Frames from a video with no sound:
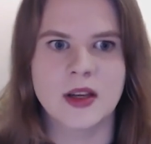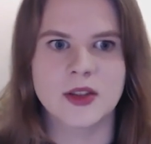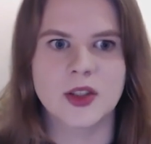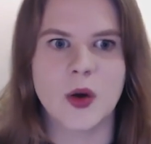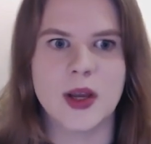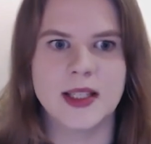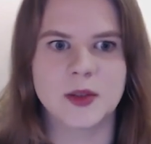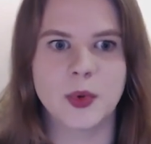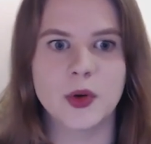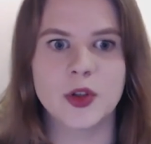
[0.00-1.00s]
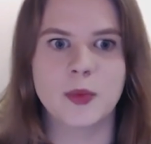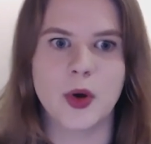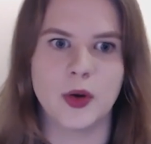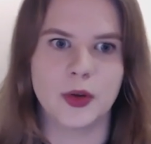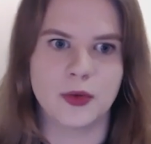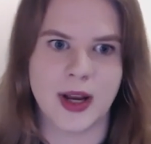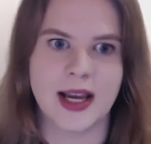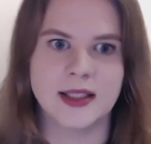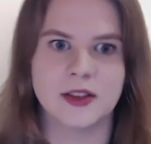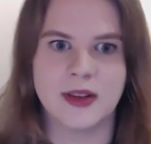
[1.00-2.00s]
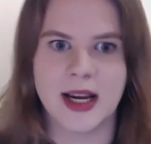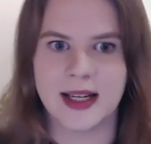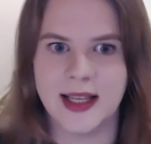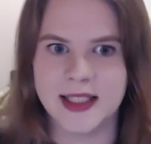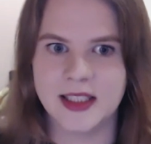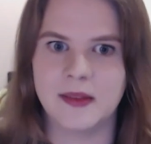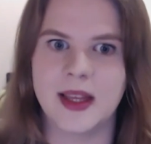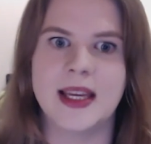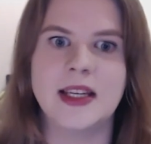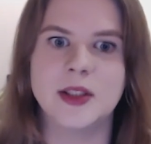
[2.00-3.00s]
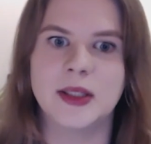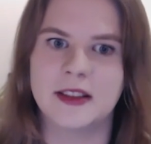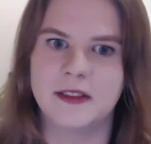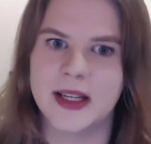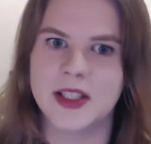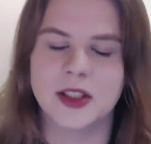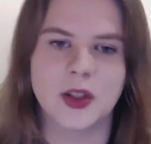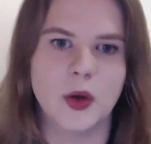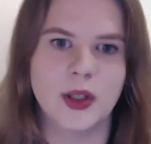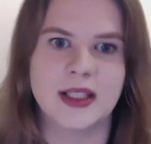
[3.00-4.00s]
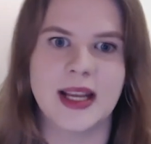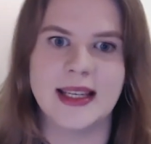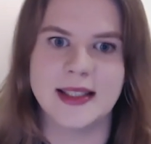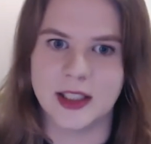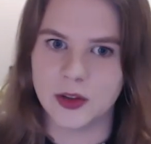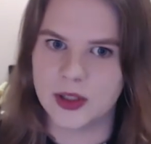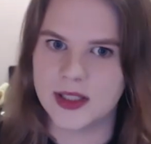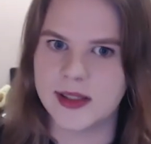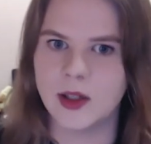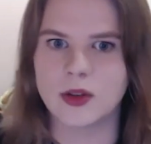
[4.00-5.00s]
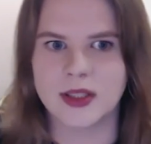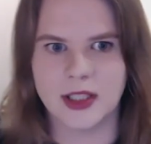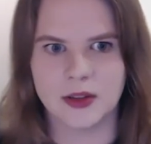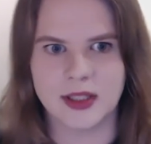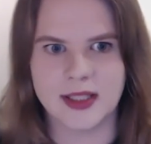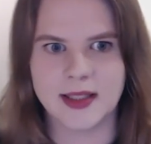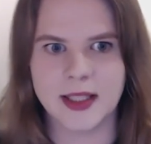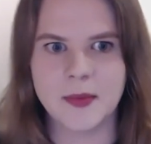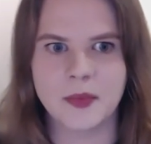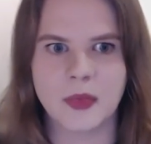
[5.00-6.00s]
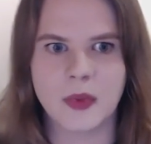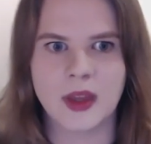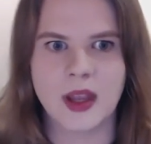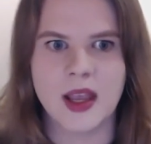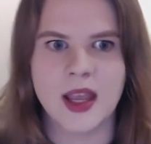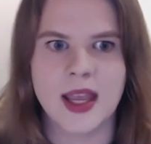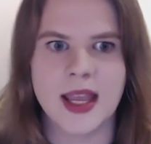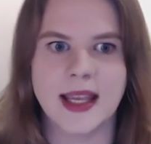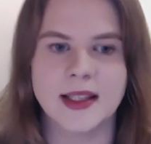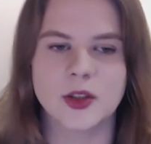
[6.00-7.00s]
So it supports both React and React Native. That is, you can fetch the token asynchronously or synchronously. It